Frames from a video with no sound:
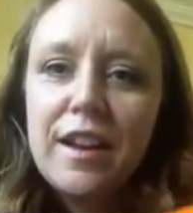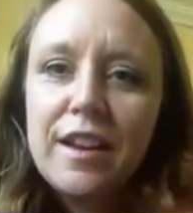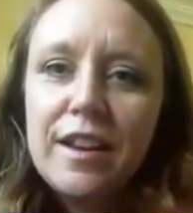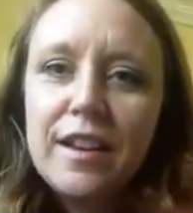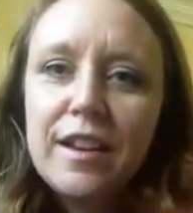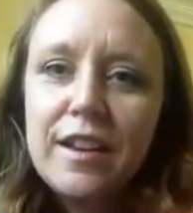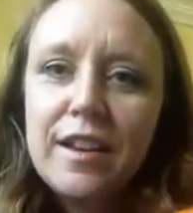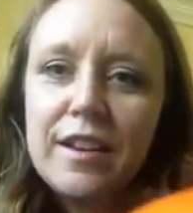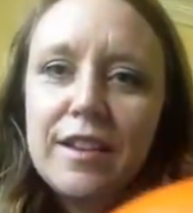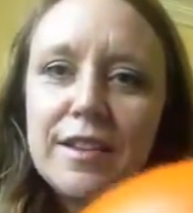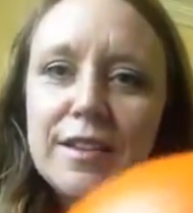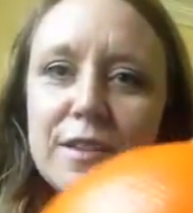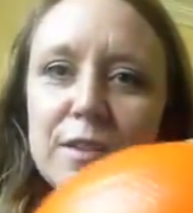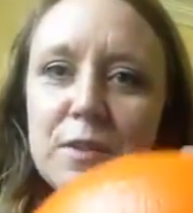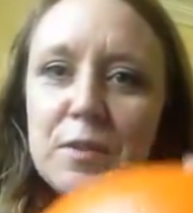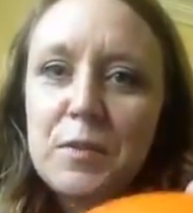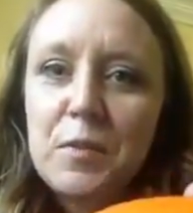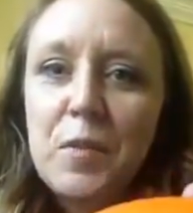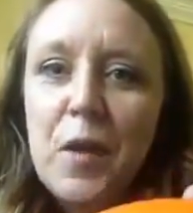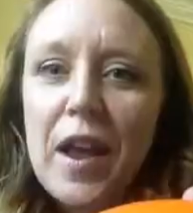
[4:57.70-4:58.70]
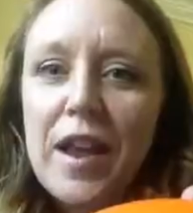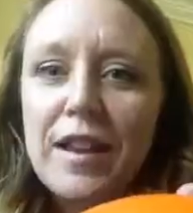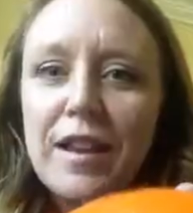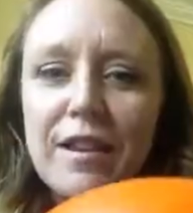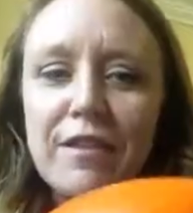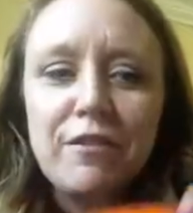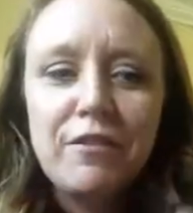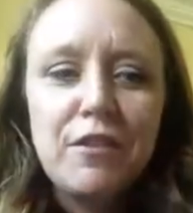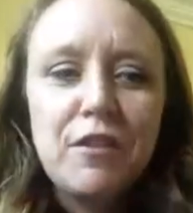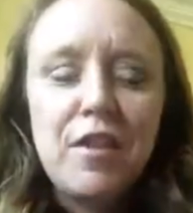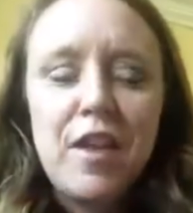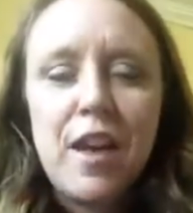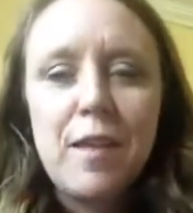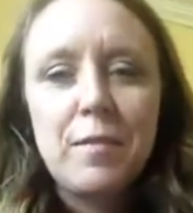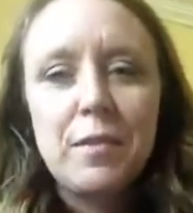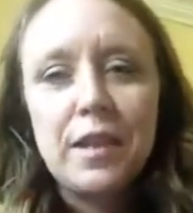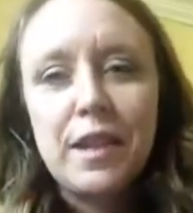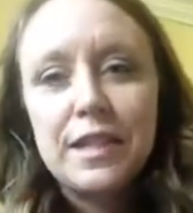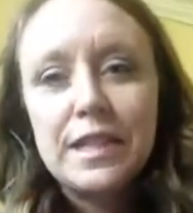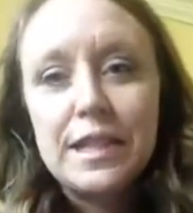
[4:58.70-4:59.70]
is waiting for
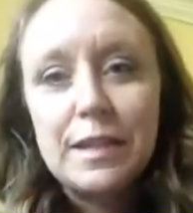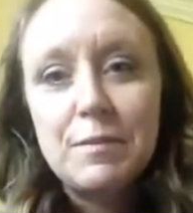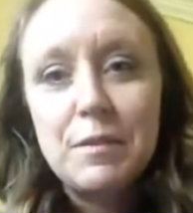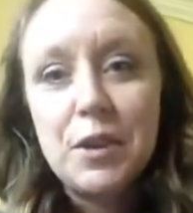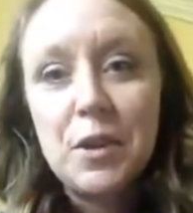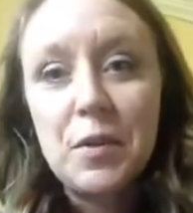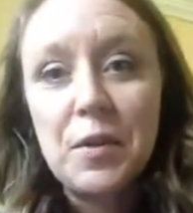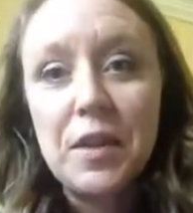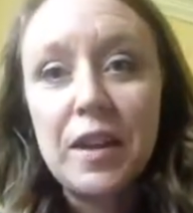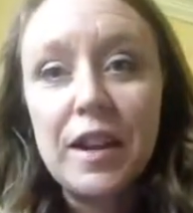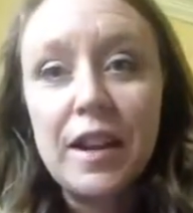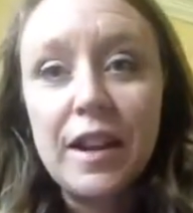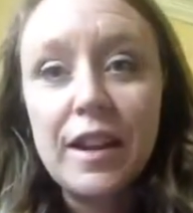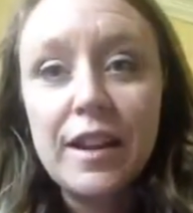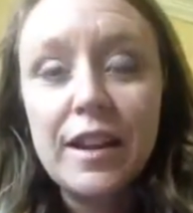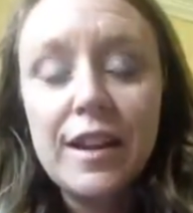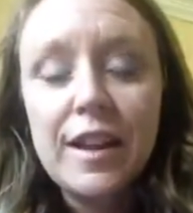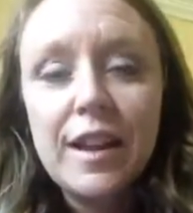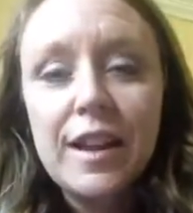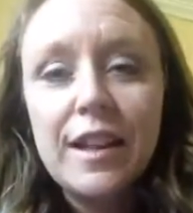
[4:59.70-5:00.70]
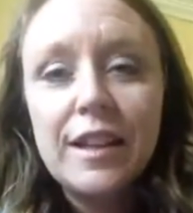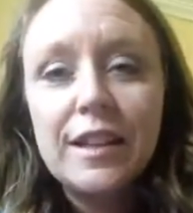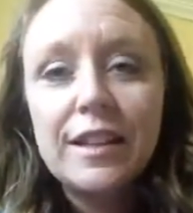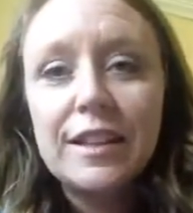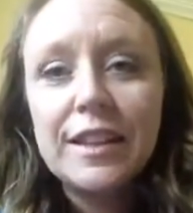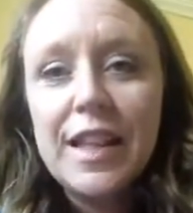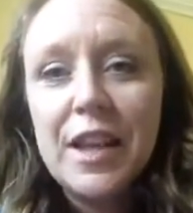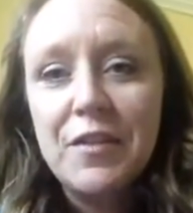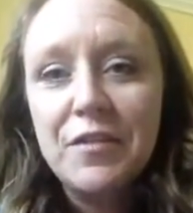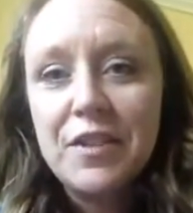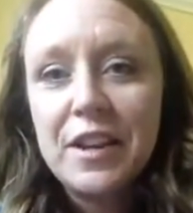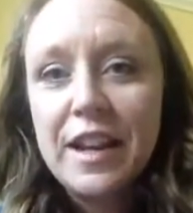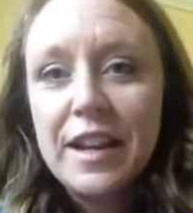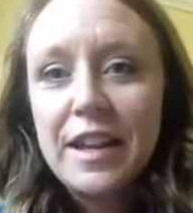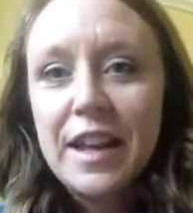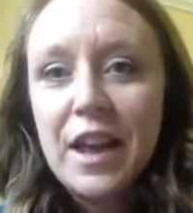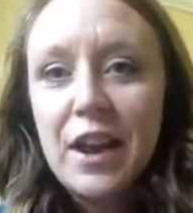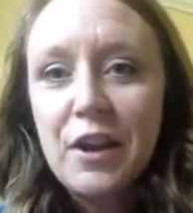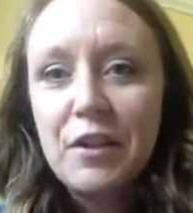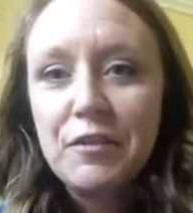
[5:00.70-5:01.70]
them, lets them know that I love and I
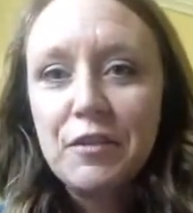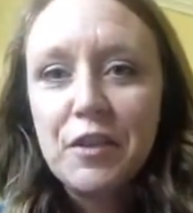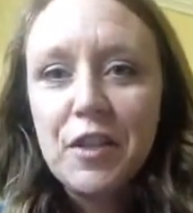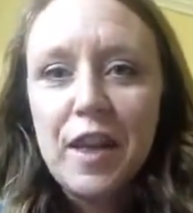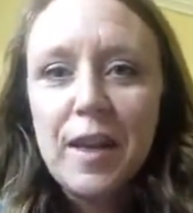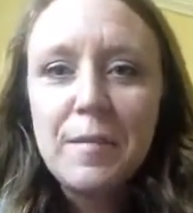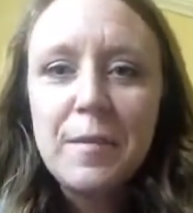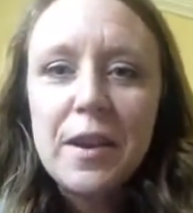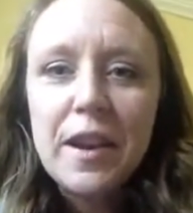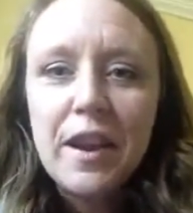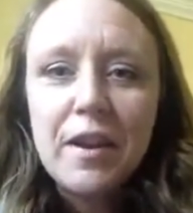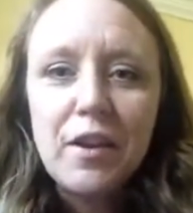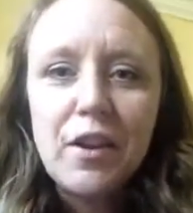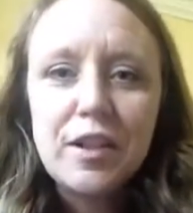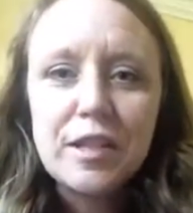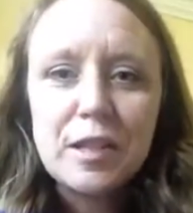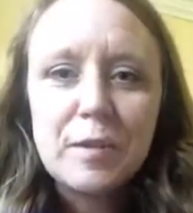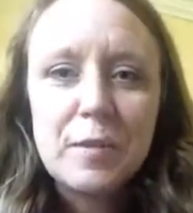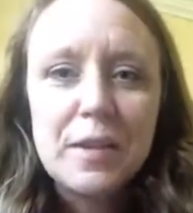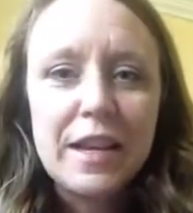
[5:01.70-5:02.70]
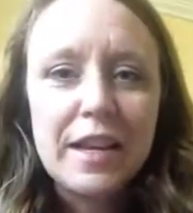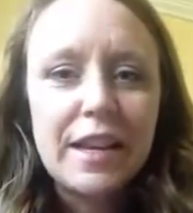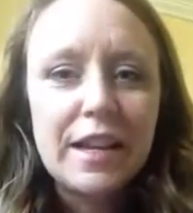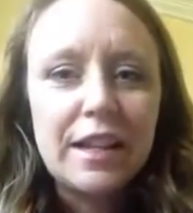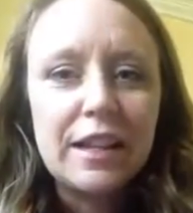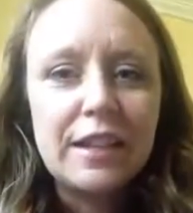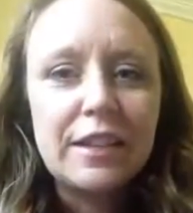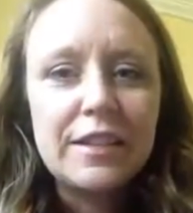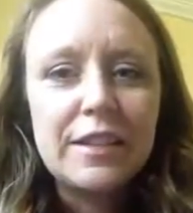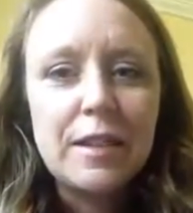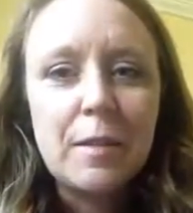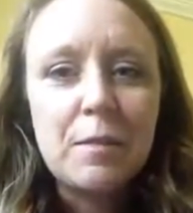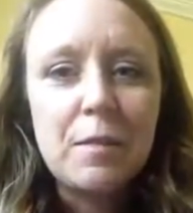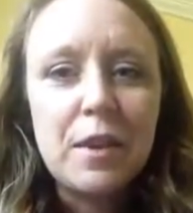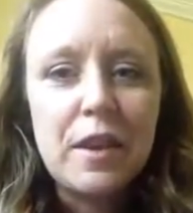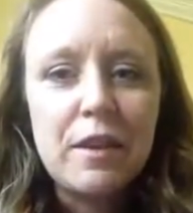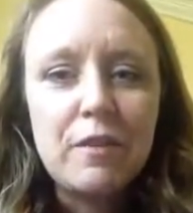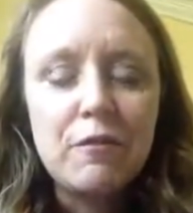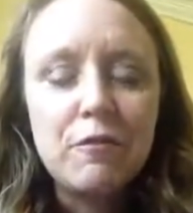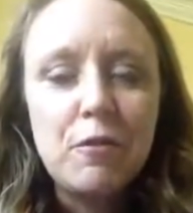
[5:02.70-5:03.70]
care for them. And I'll also be getting a little
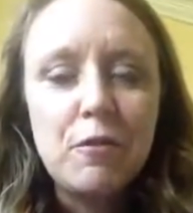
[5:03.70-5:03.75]
something